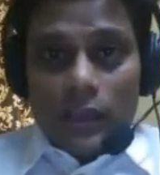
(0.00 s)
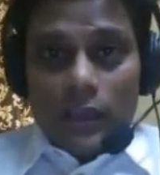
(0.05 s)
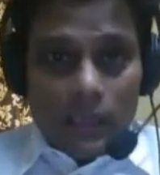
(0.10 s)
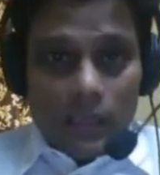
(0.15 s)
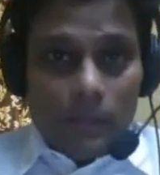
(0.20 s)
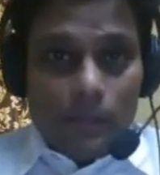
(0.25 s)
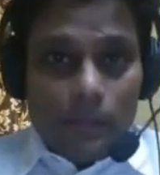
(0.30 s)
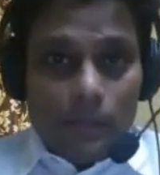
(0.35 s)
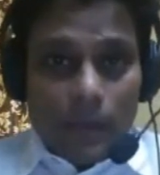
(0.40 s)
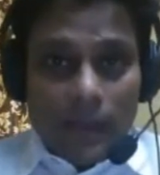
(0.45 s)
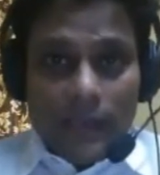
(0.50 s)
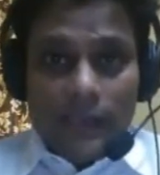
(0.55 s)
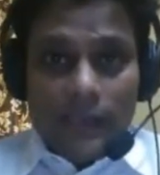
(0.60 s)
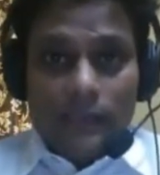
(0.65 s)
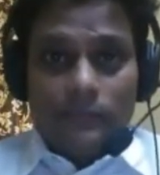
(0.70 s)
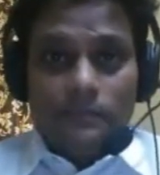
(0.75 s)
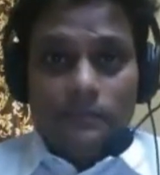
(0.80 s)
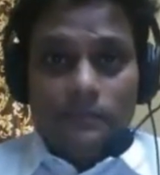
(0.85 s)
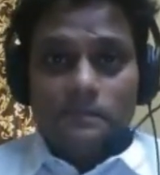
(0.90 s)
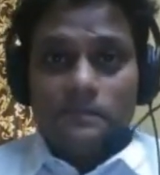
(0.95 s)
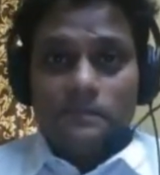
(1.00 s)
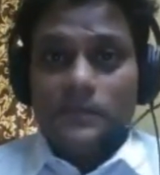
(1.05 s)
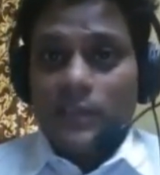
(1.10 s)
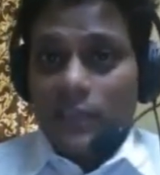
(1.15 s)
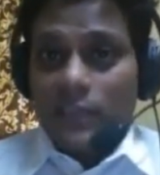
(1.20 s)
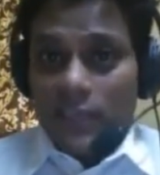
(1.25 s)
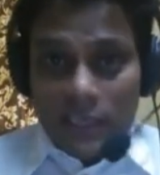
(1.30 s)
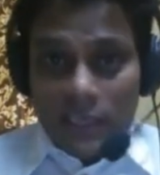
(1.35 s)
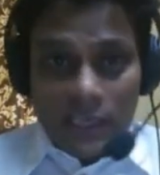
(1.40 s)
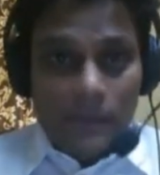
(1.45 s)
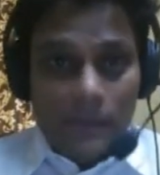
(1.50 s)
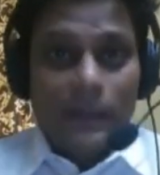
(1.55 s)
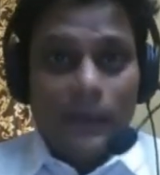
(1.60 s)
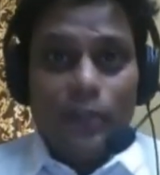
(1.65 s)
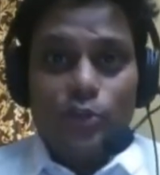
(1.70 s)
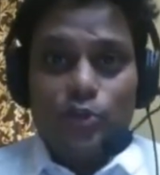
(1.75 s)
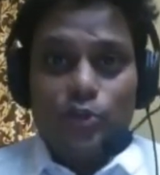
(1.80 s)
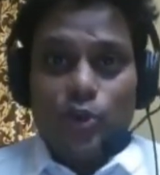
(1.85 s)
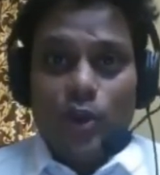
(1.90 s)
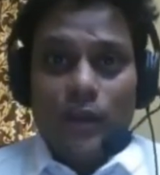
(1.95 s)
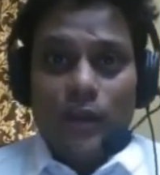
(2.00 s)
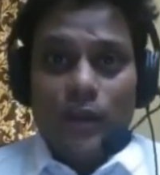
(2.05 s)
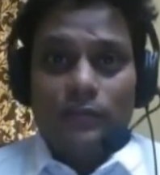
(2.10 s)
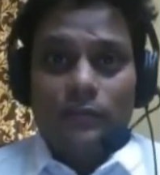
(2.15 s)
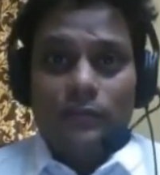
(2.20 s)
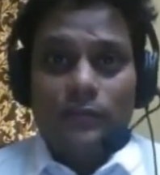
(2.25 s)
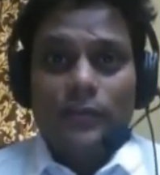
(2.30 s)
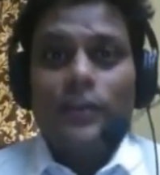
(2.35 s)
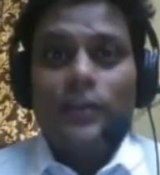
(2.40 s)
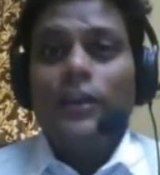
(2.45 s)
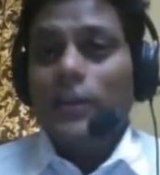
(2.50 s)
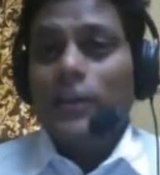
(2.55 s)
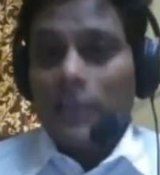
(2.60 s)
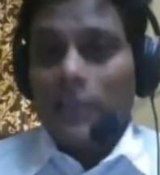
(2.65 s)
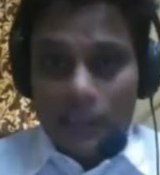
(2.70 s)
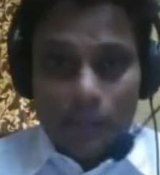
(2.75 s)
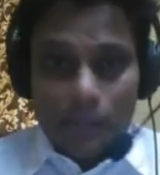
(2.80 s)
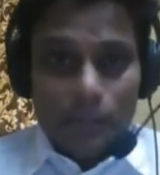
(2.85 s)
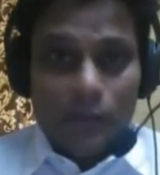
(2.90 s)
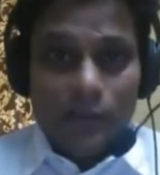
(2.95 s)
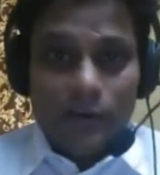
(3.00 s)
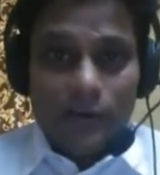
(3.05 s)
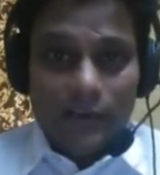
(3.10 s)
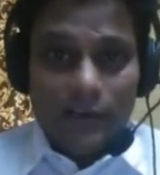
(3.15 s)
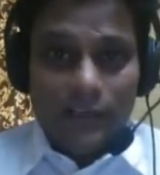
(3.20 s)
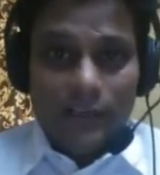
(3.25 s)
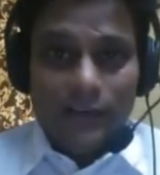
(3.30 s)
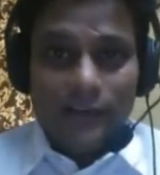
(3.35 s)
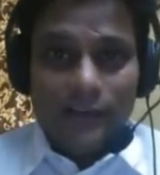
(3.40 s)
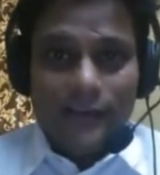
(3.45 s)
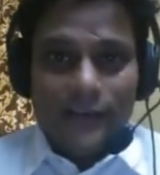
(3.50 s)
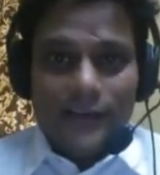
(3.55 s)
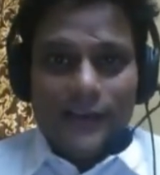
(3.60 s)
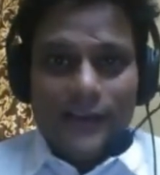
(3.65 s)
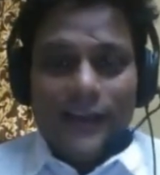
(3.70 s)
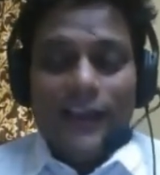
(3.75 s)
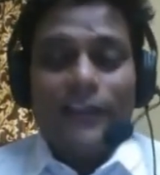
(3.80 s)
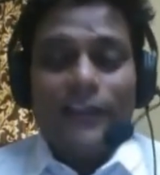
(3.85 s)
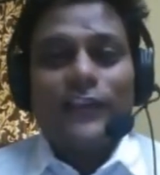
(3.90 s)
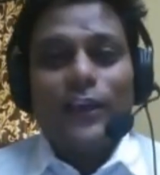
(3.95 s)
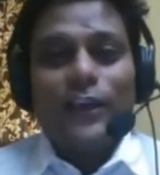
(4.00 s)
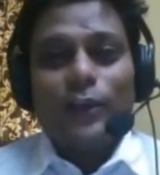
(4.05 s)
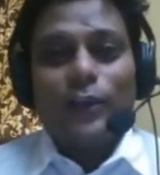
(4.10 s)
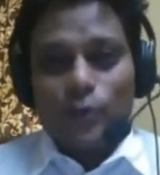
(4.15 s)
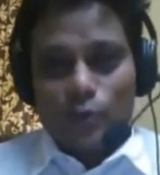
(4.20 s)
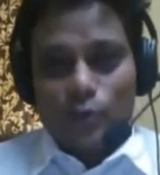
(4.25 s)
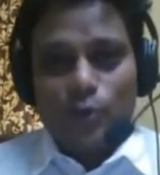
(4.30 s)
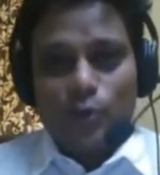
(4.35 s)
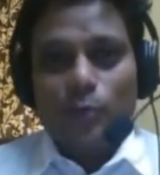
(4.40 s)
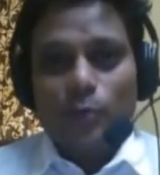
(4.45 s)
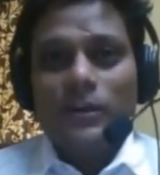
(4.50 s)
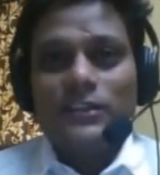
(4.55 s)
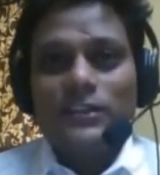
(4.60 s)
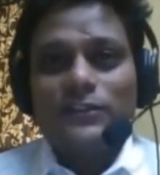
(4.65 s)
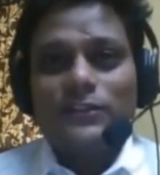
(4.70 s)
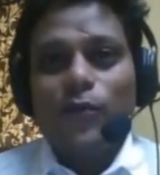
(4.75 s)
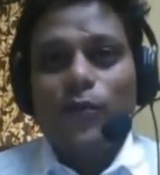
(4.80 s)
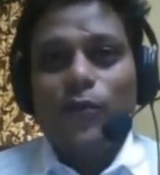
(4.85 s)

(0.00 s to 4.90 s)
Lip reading: keep playing, keep enjoying, keep learning, and thank you so much